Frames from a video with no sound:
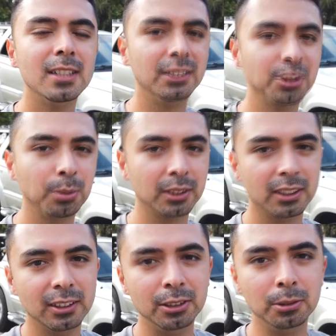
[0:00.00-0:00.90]
I just wanted
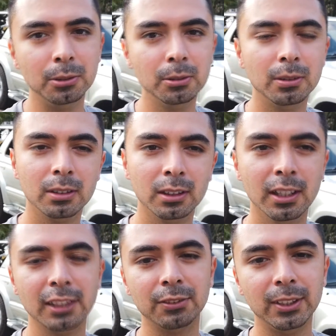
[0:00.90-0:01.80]
to do a
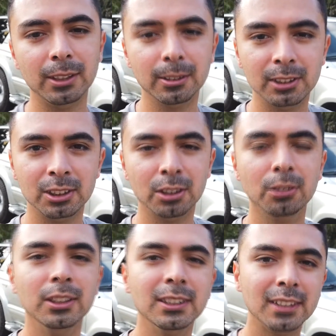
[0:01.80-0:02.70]
last video to
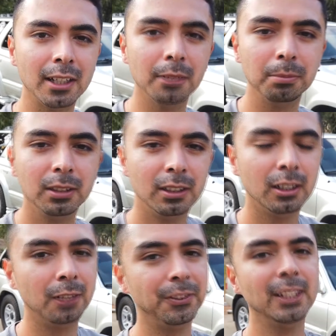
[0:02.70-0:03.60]
show this setup
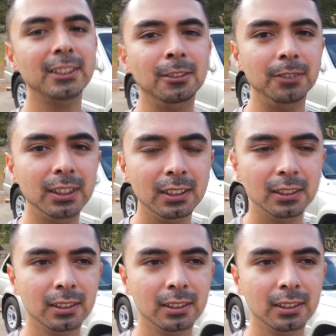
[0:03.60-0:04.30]
of an SUV,